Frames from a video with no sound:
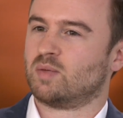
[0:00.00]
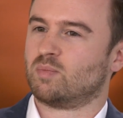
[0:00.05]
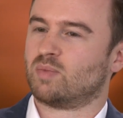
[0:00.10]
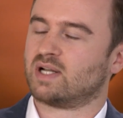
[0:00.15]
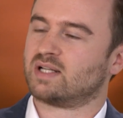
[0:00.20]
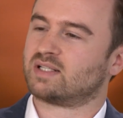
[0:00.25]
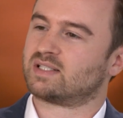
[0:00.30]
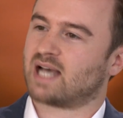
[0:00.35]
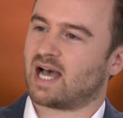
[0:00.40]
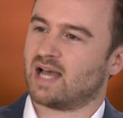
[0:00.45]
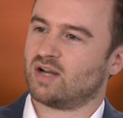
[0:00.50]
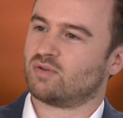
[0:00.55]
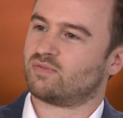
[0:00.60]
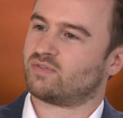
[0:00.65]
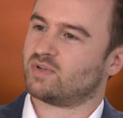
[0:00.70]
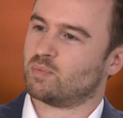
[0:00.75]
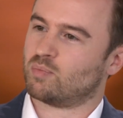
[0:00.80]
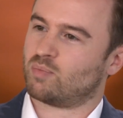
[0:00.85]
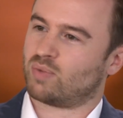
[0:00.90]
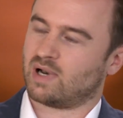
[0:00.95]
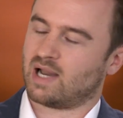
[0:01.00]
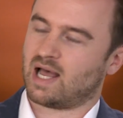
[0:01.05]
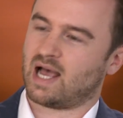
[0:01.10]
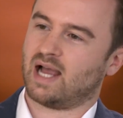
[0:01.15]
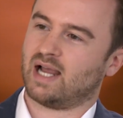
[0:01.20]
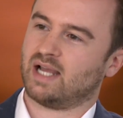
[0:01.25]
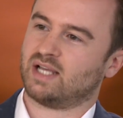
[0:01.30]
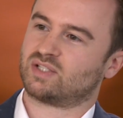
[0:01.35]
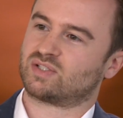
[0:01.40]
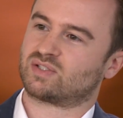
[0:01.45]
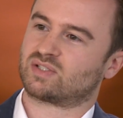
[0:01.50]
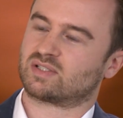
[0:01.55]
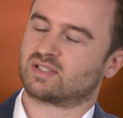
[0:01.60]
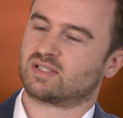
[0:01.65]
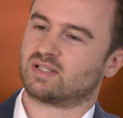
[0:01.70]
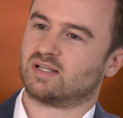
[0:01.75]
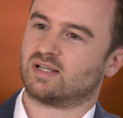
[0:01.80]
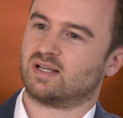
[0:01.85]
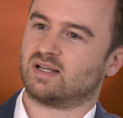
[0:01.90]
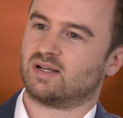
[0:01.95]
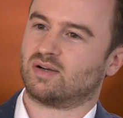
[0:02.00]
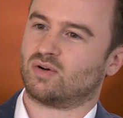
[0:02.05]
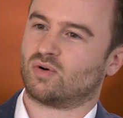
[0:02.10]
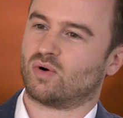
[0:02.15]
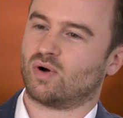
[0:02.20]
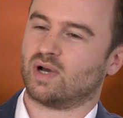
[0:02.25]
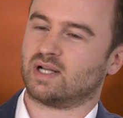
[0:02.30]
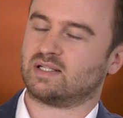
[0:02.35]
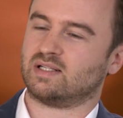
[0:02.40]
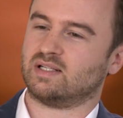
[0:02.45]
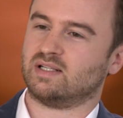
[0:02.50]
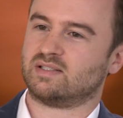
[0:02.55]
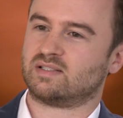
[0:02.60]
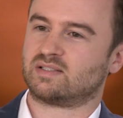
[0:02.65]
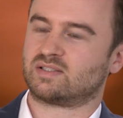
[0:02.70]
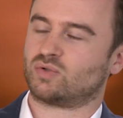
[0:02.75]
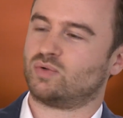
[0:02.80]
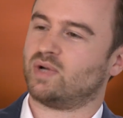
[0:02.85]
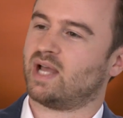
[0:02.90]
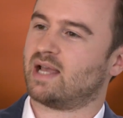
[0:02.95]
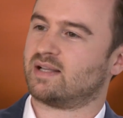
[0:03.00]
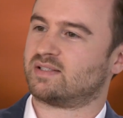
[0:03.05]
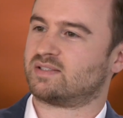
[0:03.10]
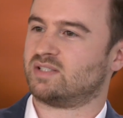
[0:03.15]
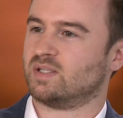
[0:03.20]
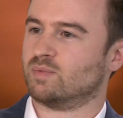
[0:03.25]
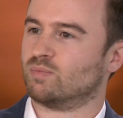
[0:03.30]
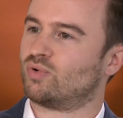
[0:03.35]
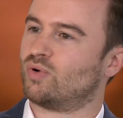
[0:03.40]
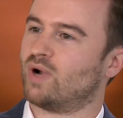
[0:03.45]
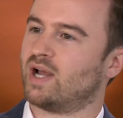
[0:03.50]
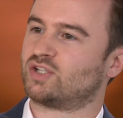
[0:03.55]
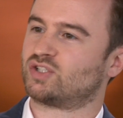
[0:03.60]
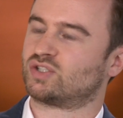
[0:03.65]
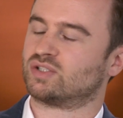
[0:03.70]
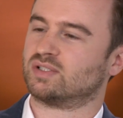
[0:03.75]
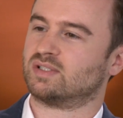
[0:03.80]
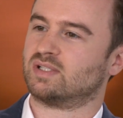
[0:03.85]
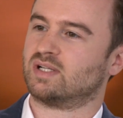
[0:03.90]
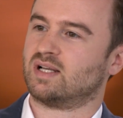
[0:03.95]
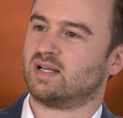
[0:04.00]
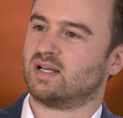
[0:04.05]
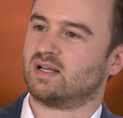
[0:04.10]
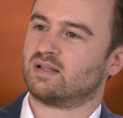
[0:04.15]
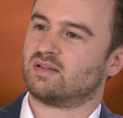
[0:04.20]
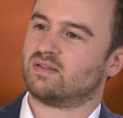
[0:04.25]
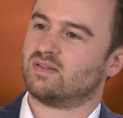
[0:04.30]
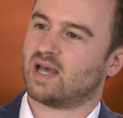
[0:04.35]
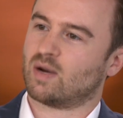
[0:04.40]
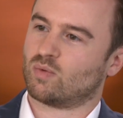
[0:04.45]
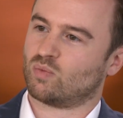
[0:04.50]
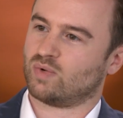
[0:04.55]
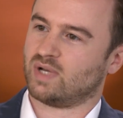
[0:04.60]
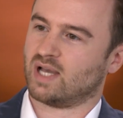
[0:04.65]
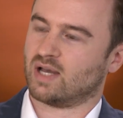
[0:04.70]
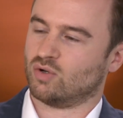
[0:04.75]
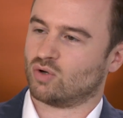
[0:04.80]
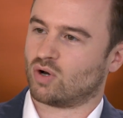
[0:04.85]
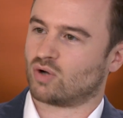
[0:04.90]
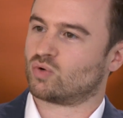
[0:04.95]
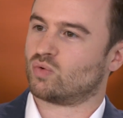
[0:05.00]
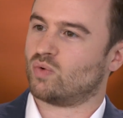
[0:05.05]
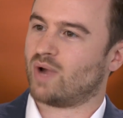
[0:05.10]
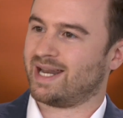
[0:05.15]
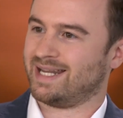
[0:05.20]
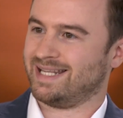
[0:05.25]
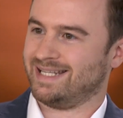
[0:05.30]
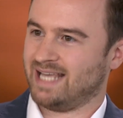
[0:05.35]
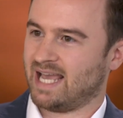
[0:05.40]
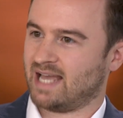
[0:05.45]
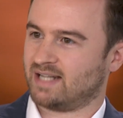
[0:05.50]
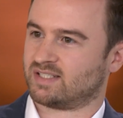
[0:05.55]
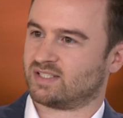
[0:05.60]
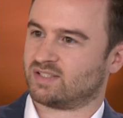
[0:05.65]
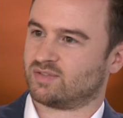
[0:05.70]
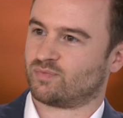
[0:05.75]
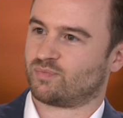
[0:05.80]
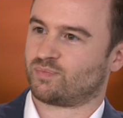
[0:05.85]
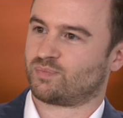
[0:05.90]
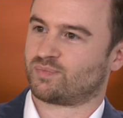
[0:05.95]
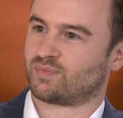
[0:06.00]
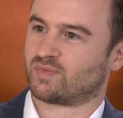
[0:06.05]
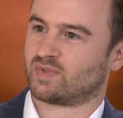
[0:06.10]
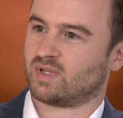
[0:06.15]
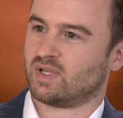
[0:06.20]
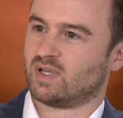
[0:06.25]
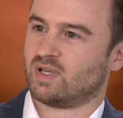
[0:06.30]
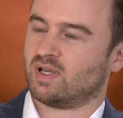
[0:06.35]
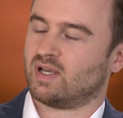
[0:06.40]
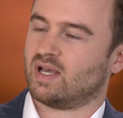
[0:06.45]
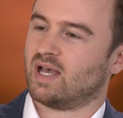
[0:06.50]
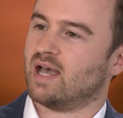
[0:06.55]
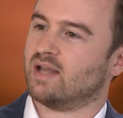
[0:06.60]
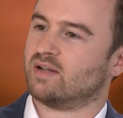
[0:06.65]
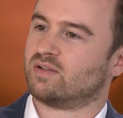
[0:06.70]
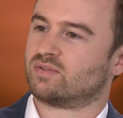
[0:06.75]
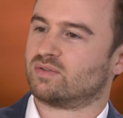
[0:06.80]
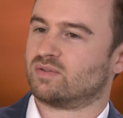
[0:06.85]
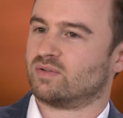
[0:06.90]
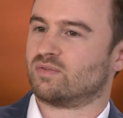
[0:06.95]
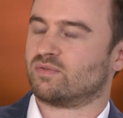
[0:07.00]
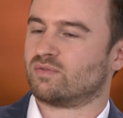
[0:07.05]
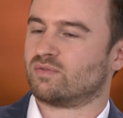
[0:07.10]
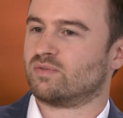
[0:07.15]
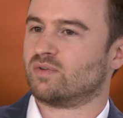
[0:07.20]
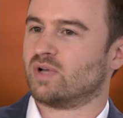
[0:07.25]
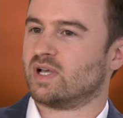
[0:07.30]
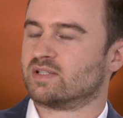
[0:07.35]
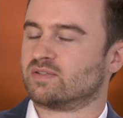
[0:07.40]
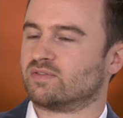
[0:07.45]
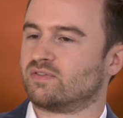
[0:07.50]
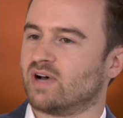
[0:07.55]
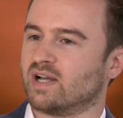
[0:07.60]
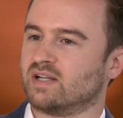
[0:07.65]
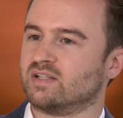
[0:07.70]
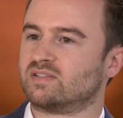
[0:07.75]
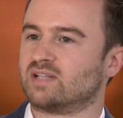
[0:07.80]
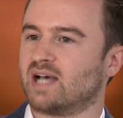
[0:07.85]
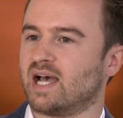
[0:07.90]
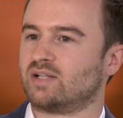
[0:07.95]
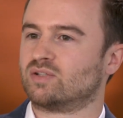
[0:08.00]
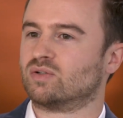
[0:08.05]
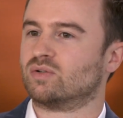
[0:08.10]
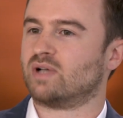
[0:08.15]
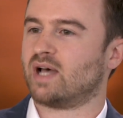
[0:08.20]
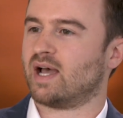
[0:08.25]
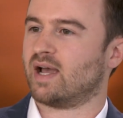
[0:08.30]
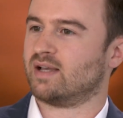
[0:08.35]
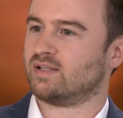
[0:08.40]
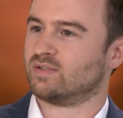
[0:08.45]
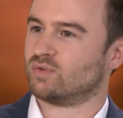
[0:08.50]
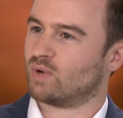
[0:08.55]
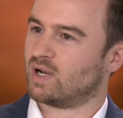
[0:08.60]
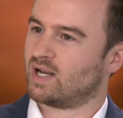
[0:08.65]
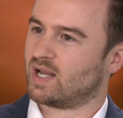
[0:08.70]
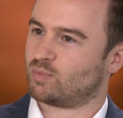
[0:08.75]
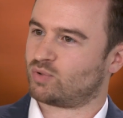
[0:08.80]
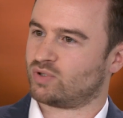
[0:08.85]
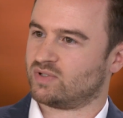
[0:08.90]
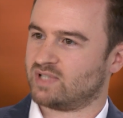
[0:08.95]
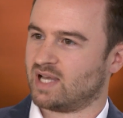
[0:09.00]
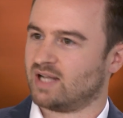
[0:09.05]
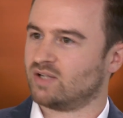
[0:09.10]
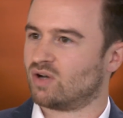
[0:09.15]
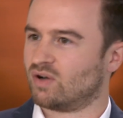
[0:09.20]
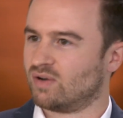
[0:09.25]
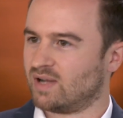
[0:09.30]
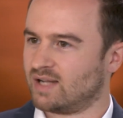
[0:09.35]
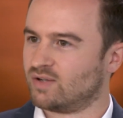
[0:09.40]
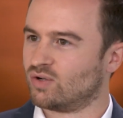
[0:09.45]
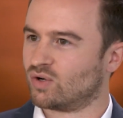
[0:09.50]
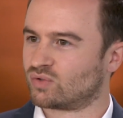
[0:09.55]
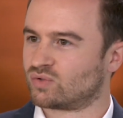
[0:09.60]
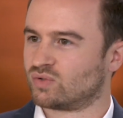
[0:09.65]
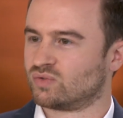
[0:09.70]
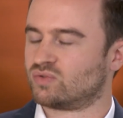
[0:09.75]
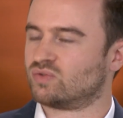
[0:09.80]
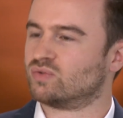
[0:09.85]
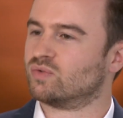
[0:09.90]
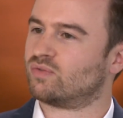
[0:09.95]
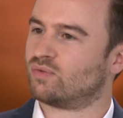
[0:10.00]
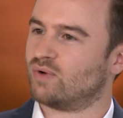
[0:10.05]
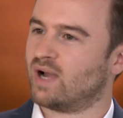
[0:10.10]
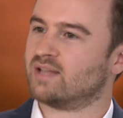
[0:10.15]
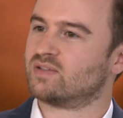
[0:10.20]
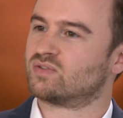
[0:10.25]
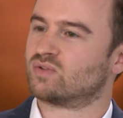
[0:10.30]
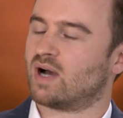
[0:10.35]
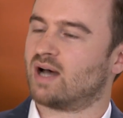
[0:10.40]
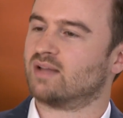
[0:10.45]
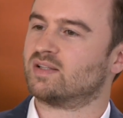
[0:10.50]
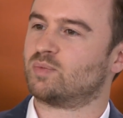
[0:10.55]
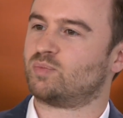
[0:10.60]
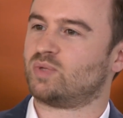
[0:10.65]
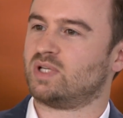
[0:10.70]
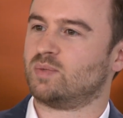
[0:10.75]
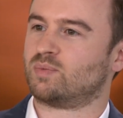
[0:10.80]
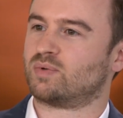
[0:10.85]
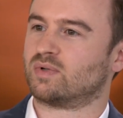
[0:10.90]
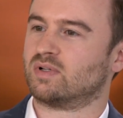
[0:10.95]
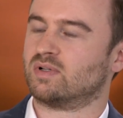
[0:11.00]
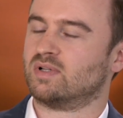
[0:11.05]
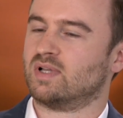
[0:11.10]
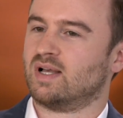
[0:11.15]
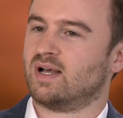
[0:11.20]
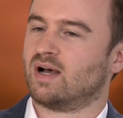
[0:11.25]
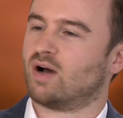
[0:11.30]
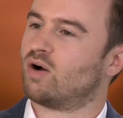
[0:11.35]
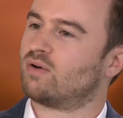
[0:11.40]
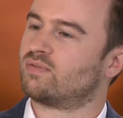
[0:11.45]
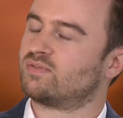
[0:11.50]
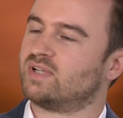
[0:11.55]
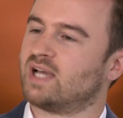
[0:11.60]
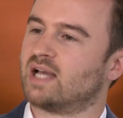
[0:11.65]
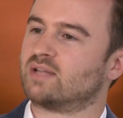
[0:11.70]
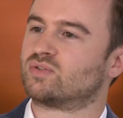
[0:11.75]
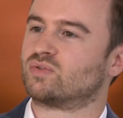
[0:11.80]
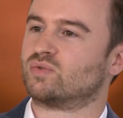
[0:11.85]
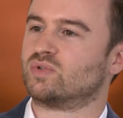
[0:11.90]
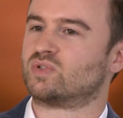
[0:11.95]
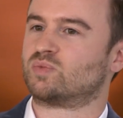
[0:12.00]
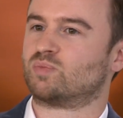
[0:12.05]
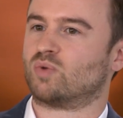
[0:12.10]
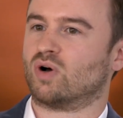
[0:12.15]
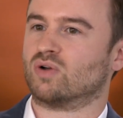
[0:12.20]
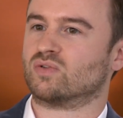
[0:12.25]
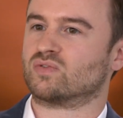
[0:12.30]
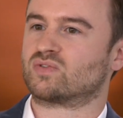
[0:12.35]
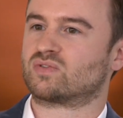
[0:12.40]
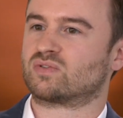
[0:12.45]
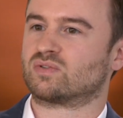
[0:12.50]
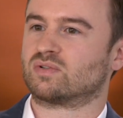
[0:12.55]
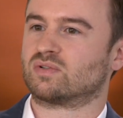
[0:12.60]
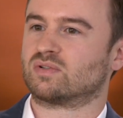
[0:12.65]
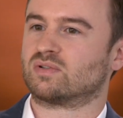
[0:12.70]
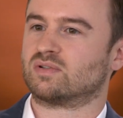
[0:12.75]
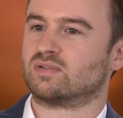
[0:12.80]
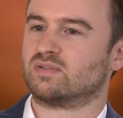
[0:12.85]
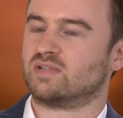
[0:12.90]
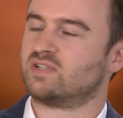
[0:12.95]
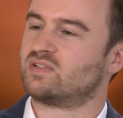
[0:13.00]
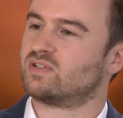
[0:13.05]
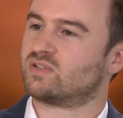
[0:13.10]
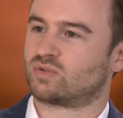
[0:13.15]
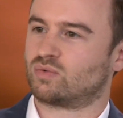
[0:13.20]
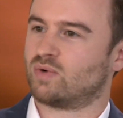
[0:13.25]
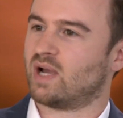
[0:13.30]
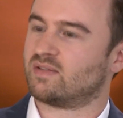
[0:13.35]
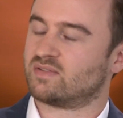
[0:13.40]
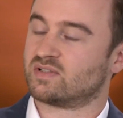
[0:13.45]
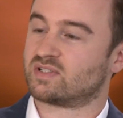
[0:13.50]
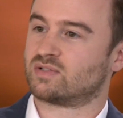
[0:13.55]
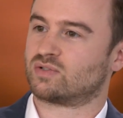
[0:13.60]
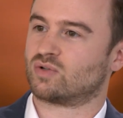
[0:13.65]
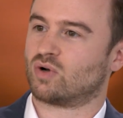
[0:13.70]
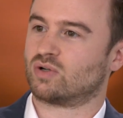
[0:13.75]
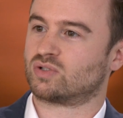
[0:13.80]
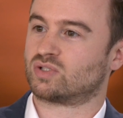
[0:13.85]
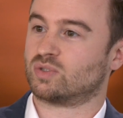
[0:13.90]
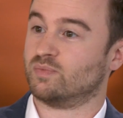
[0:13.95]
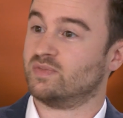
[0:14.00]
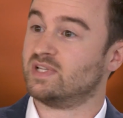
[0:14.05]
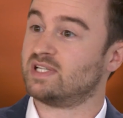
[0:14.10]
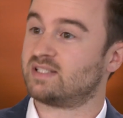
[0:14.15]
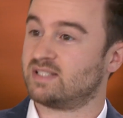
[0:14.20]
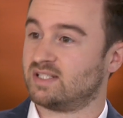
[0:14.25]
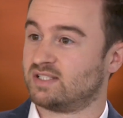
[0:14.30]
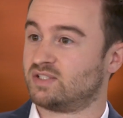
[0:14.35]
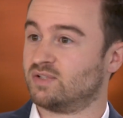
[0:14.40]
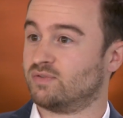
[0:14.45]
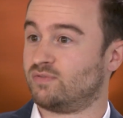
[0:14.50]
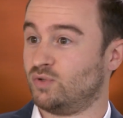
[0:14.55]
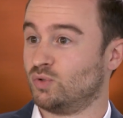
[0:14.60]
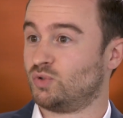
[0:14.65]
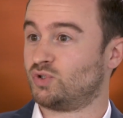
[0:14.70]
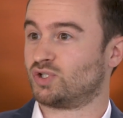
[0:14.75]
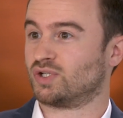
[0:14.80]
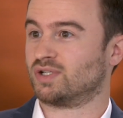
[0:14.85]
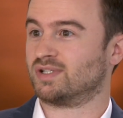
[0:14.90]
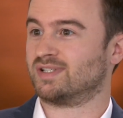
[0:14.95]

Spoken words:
But it kind of implies, or at least creates the impression, that we are not ready yet. And as a funny side note, when I present OnlineDoctor to friends or other people, I often get the response, this is great, this is awesome, this is the future.